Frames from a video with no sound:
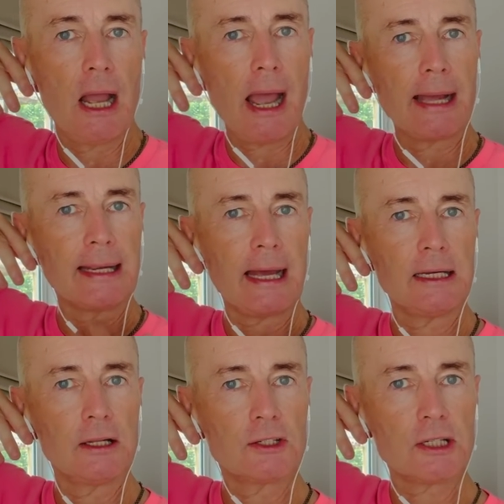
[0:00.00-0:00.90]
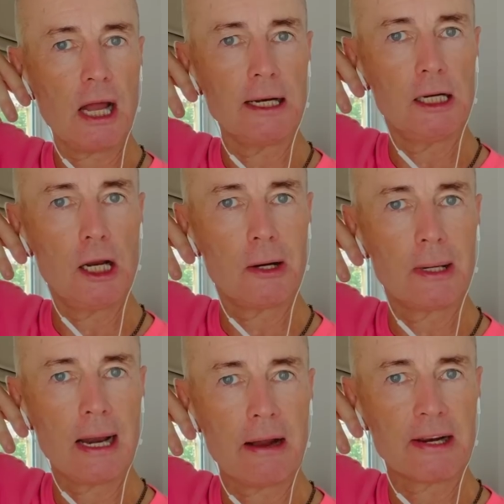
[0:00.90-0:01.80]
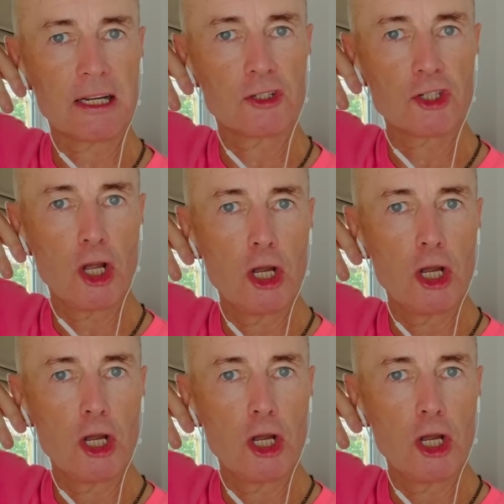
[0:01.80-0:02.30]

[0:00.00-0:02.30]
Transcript: and getting the slightly lower larynx